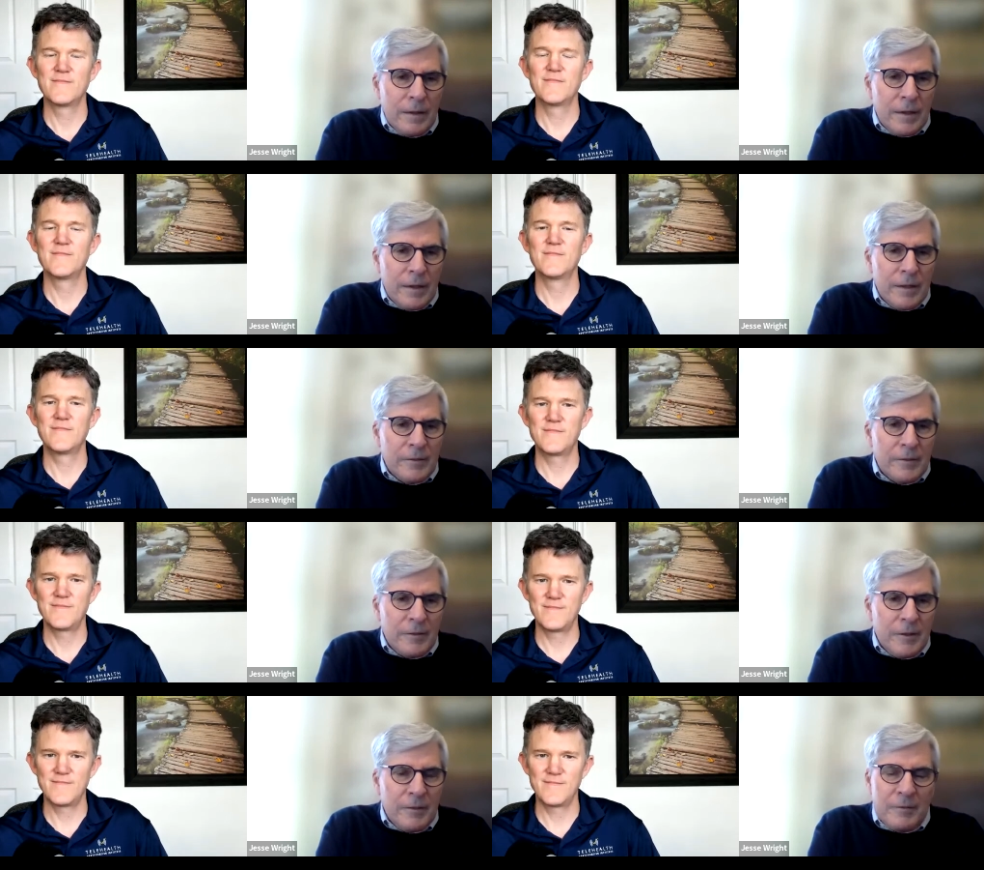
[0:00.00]
Speaker 1: Uh,
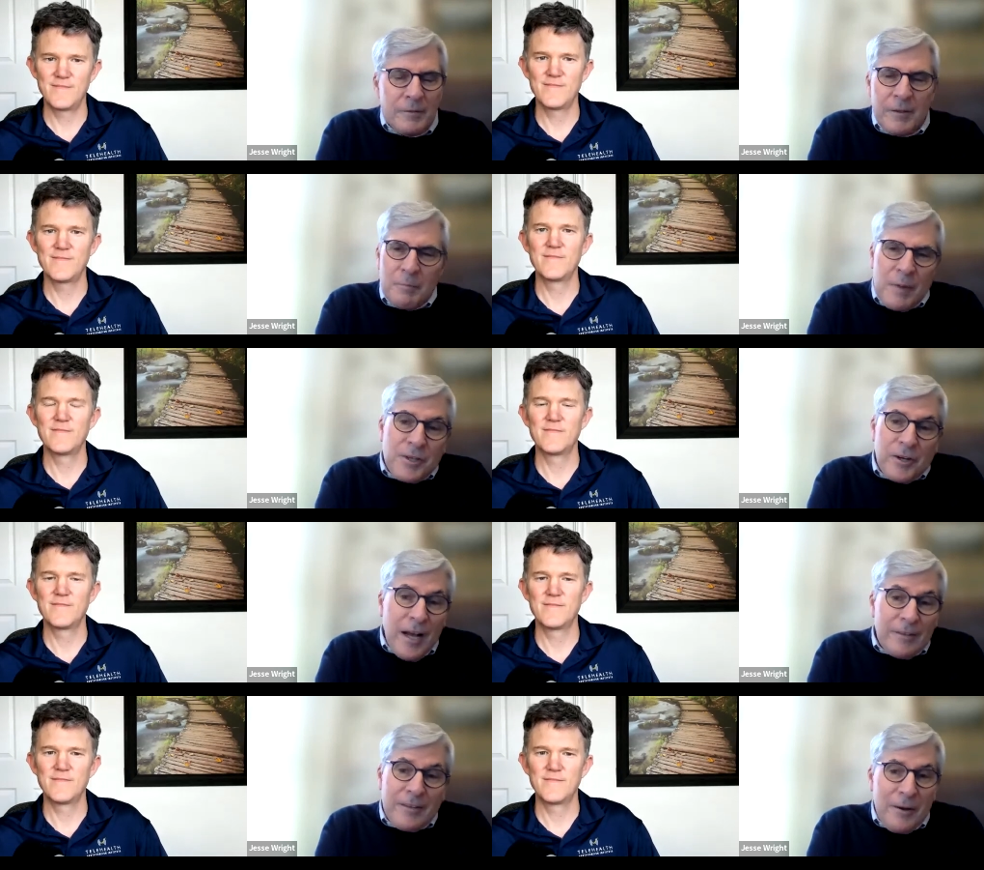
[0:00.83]
it, it may
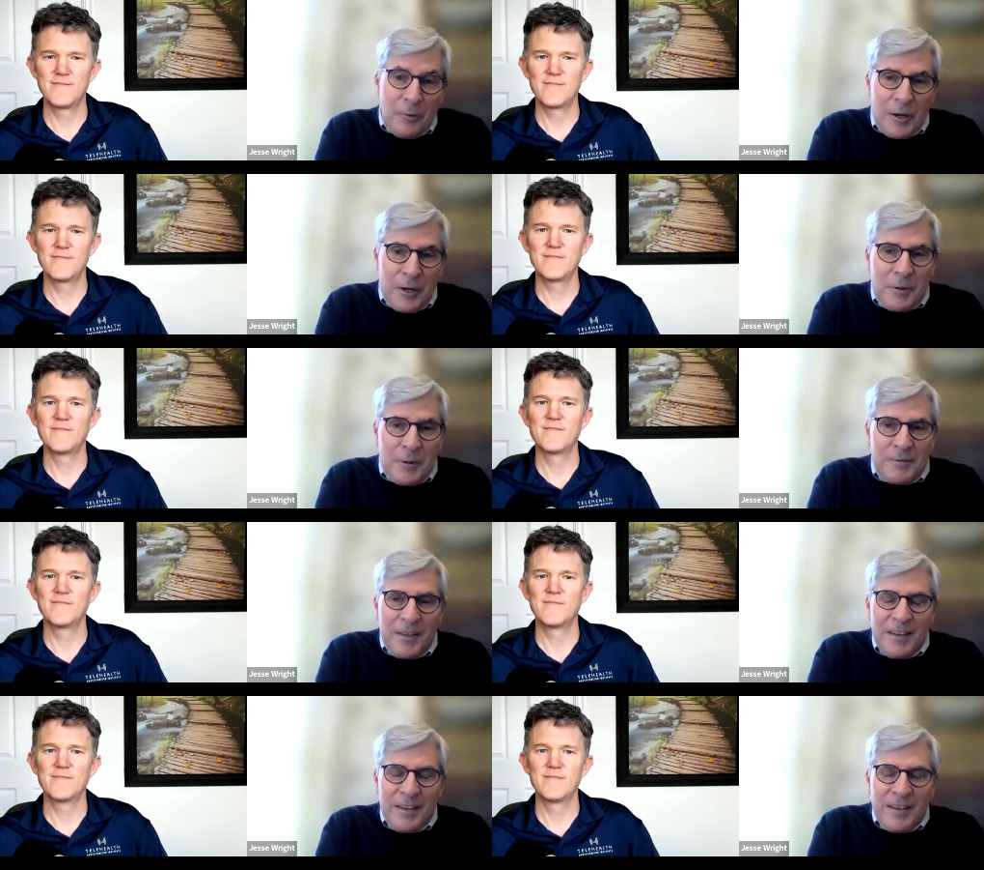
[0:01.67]
turn out that way,
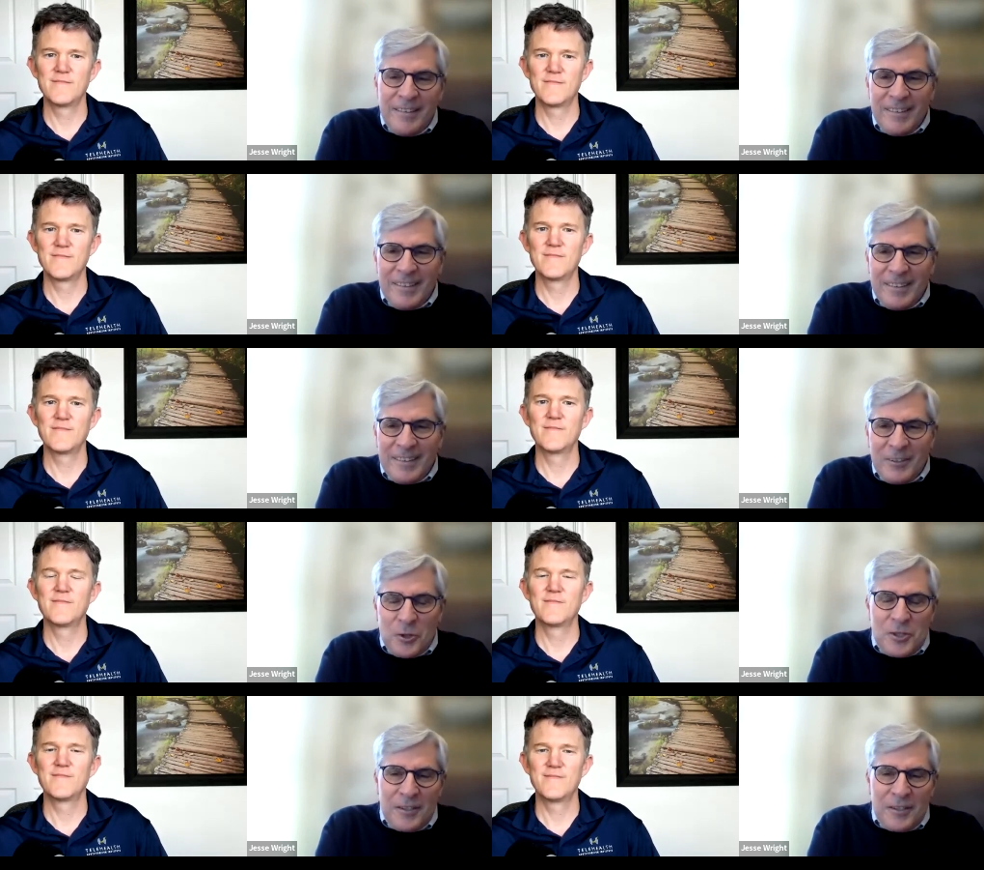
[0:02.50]
but
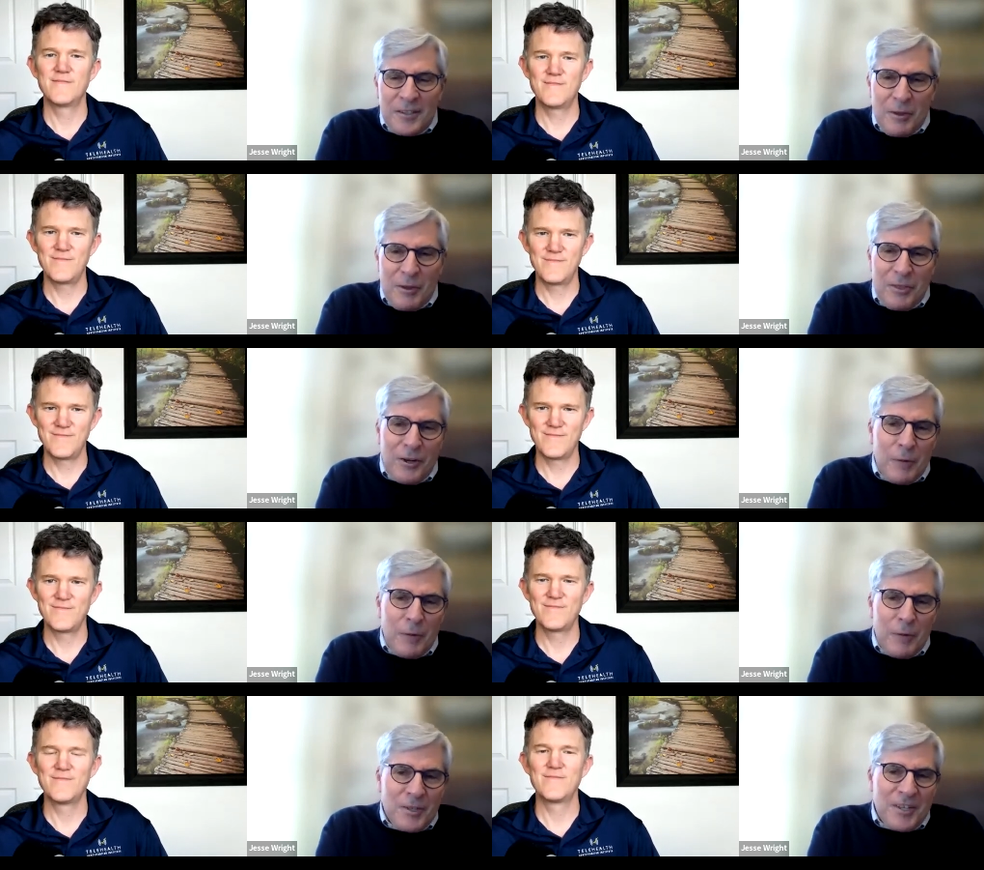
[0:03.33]
uh, of course, I'm a
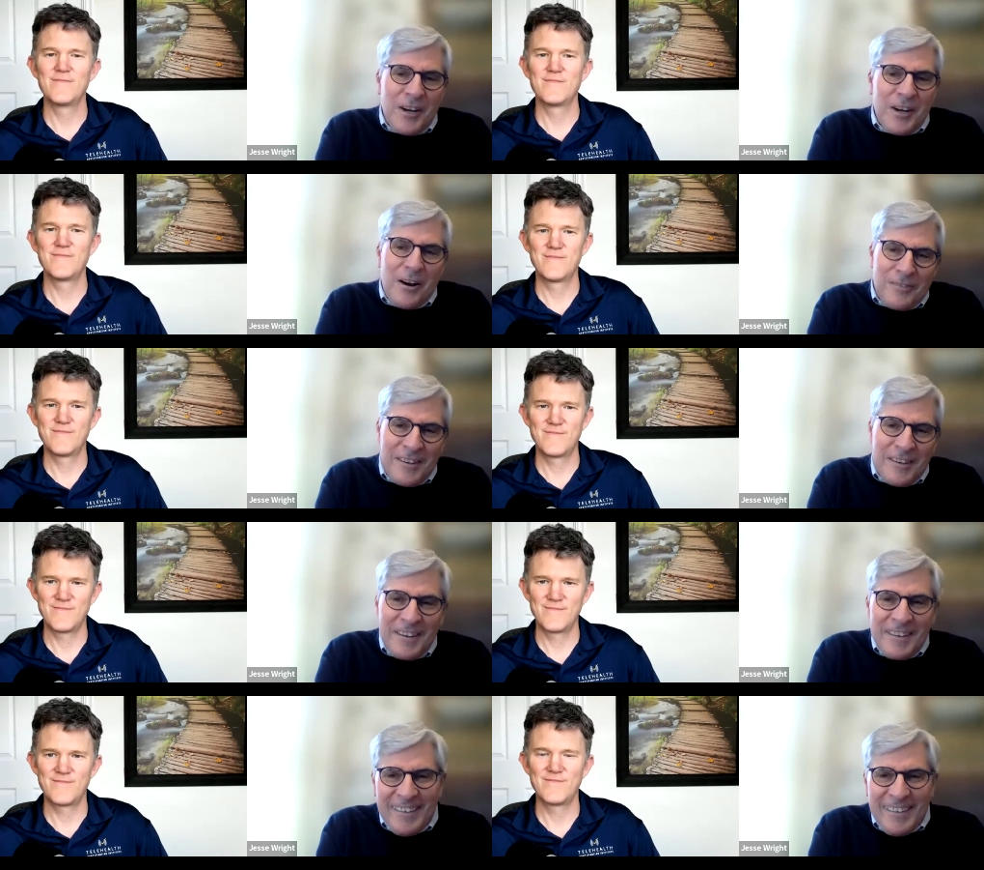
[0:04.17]
therapist myself.